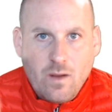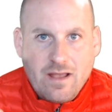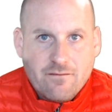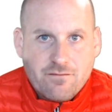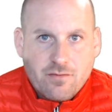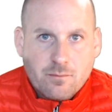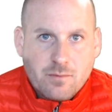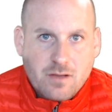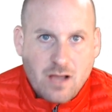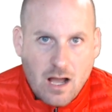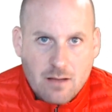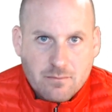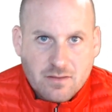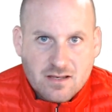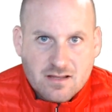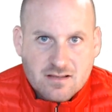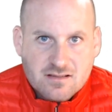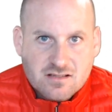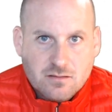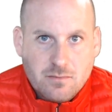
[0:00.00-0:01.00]
from
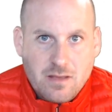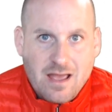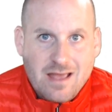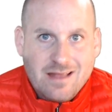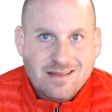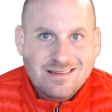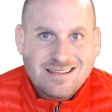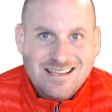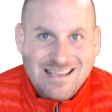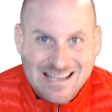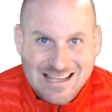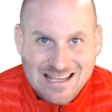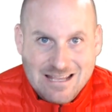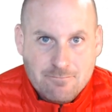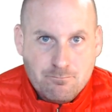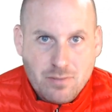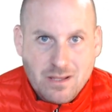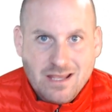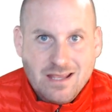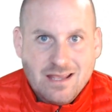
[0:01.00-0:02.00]
communism and
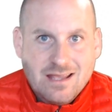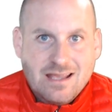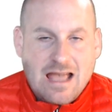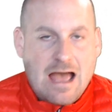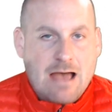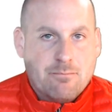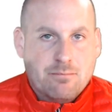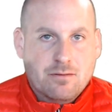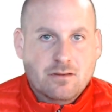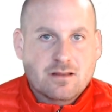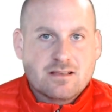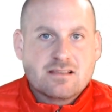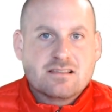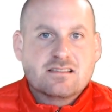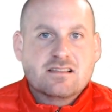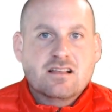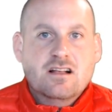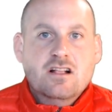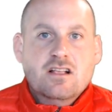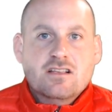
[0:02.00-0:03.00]
keep being
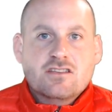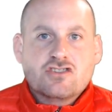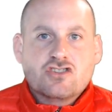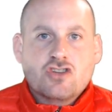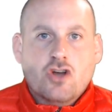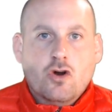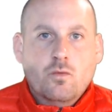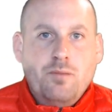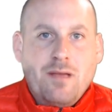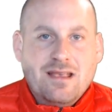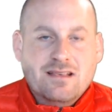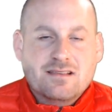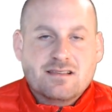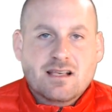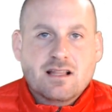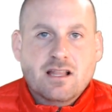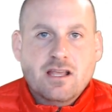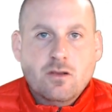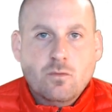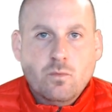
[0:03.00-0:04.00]
capitalist. So
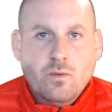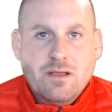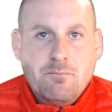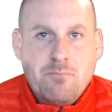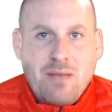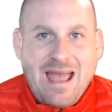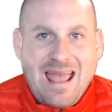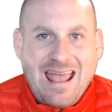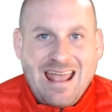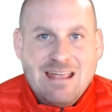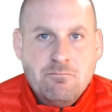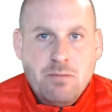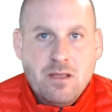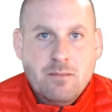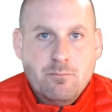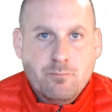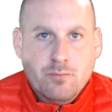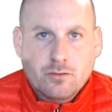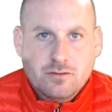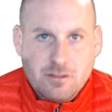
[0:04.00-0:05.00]
basically, we pay
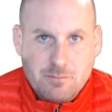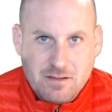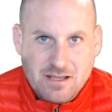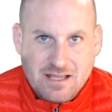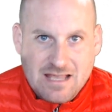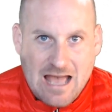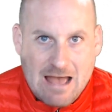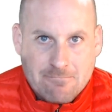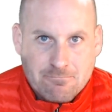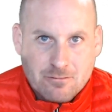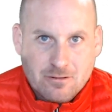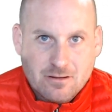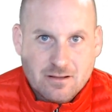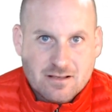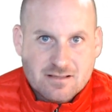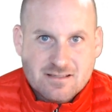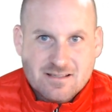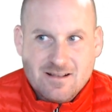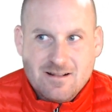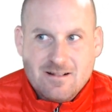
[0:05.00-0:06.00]
people to be
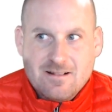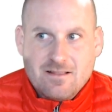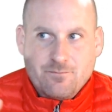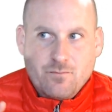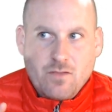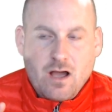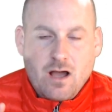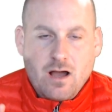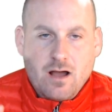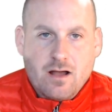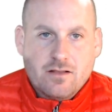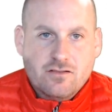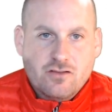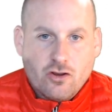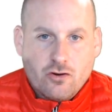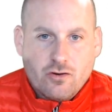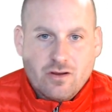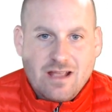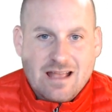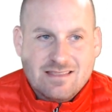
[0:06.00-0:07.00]
capitalists at
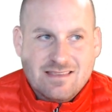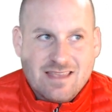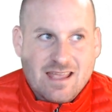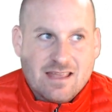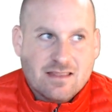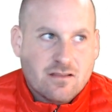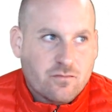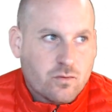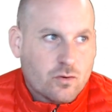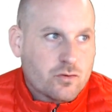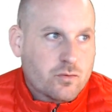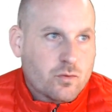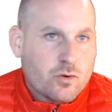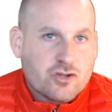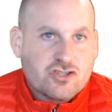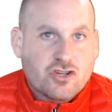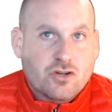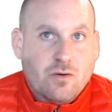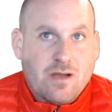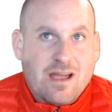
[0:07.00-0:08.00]
the end of World War
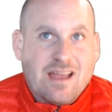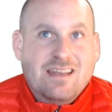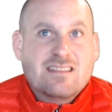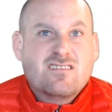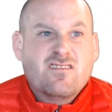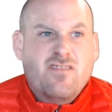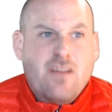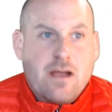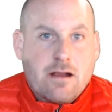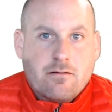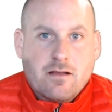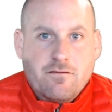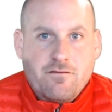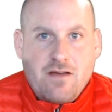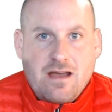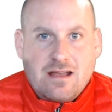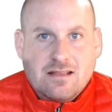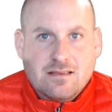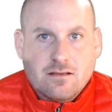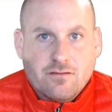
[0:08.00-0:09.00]
II, and it's very
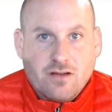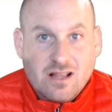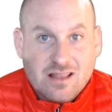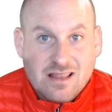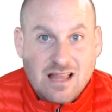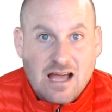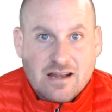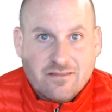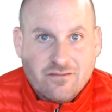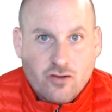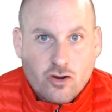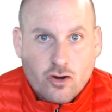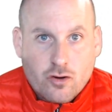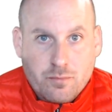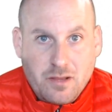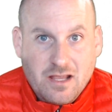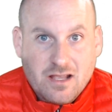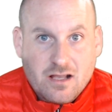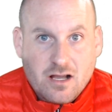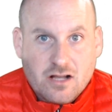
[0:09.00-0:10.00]
effective. A lot of
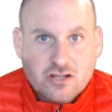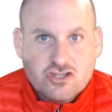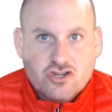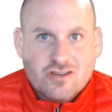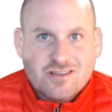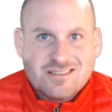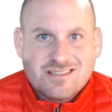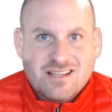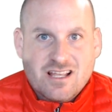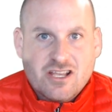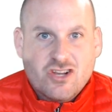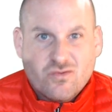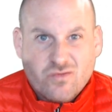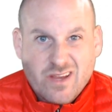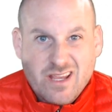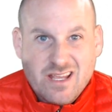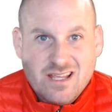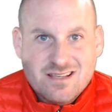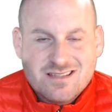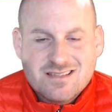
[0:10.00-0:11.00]
European countries like
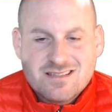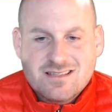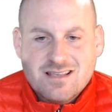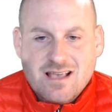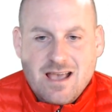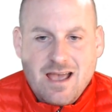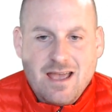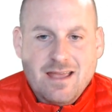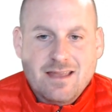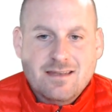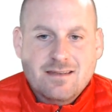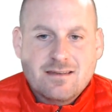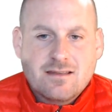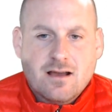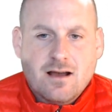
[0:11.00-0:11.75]
Greece and